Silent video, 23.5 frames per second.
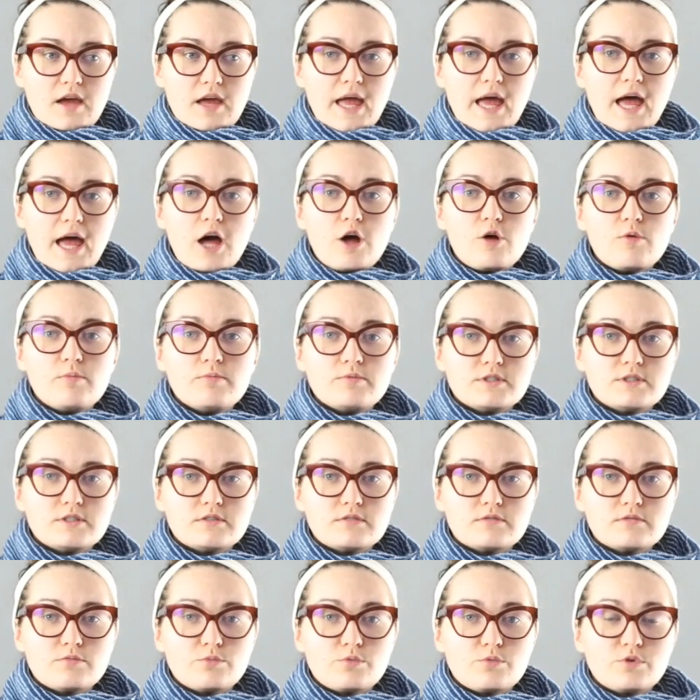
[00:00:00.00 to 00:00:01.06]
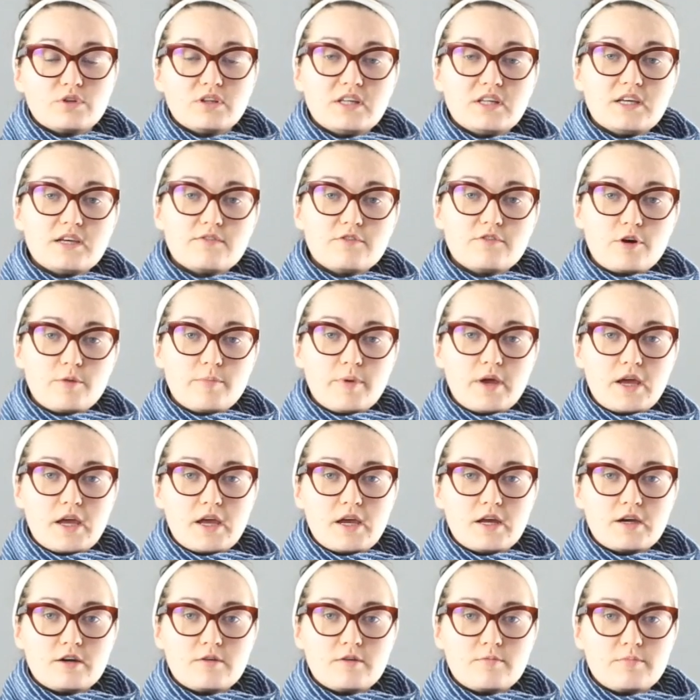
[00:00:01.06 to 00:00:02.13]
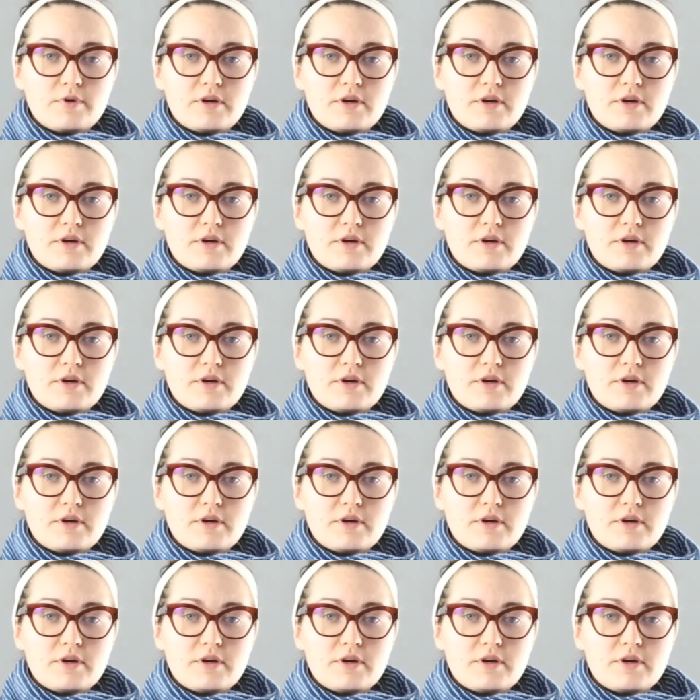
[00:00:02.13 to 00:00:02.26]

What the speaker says: helped relieve her pain,